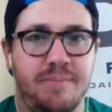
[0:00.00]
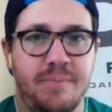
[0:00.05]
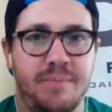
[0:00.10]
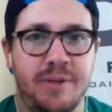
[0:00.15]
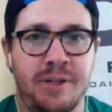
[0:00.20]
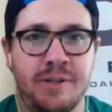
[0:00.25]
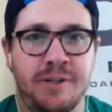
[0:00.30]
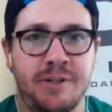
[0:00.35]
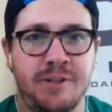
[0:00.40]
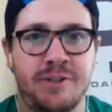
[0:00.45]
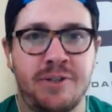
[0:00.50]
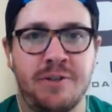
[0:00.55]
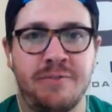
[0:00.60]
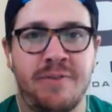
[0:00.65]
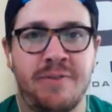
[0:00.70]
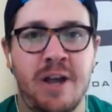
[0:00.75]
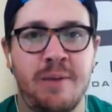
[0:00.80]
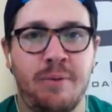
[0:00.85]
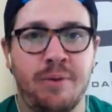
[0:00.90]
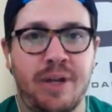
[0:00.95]
it's a
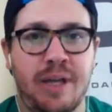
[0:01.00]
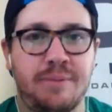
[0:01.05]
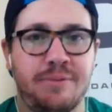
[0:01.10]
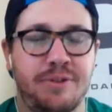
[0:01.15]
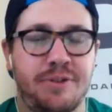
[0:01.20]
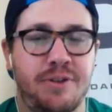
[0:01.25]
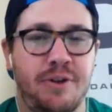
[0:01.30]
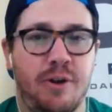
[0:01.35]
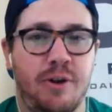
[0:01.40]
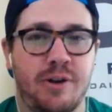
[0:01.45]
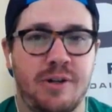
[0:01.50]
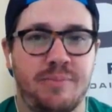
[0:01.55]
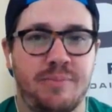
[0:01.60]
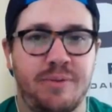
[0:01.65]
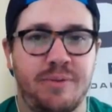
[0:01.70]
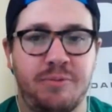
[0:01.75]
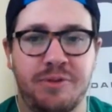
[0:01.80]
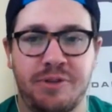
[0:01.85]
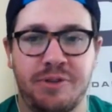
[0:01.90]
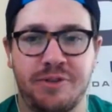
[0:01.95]
viable game to target, but
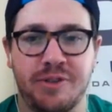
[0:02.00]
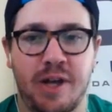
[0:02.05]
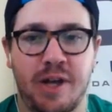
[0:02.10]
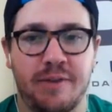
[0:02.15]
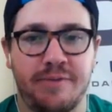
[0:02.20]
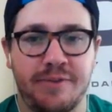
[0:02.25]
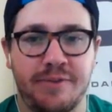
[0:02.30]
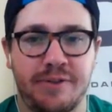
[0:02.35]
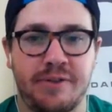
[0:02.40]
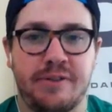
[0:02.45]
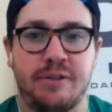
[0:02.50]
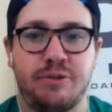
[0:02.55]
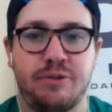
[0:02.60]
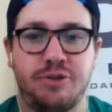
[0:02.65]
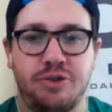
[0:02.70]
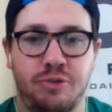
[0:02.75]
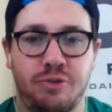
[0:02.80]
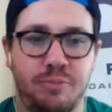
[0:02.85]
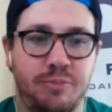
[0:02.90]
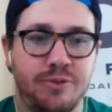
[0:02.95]
with these offenses that are
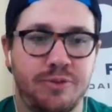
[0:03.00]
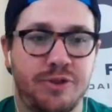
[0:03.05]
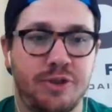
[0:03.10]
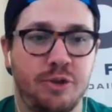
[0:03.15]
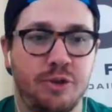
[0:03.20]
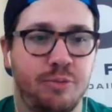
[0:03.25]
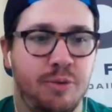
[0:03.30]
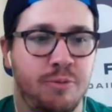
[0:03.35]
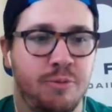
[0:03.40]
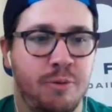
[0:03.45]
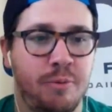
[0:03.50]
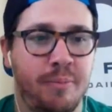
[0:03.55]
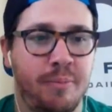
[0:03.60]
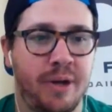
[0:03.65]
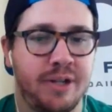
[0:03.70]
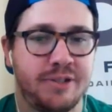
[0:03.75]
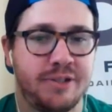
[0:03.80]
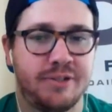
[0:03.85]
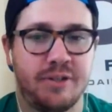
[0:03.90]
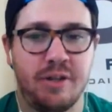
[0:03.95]
so, so boom or
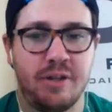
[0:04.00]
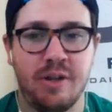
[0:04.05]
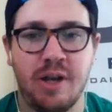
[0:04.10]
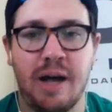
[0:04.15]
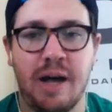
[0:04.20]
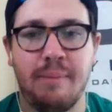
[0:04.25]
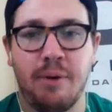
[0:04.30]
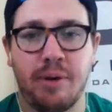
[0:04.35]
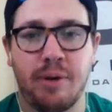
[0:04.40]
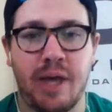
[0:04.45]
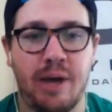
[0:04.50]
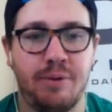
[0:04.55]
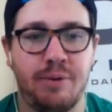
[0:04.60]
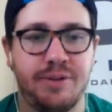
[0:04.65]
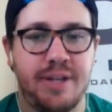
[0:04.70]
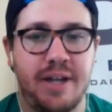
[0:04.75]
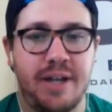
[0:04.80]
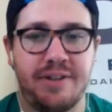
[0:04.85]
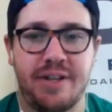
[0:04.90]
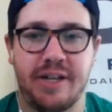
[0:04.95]
bust, I'm okay with
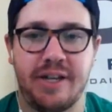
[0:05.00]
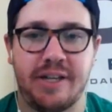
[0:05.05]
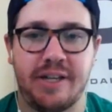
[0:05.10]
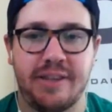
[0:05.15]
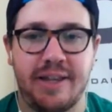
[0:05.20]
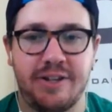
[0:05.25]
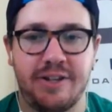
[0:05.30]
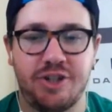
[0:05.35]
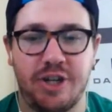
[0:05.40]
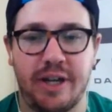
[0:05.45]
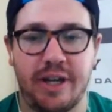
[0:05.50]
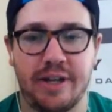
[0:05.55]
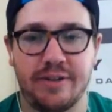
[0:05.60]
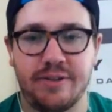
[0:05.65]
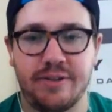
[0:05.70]
not taking that chance.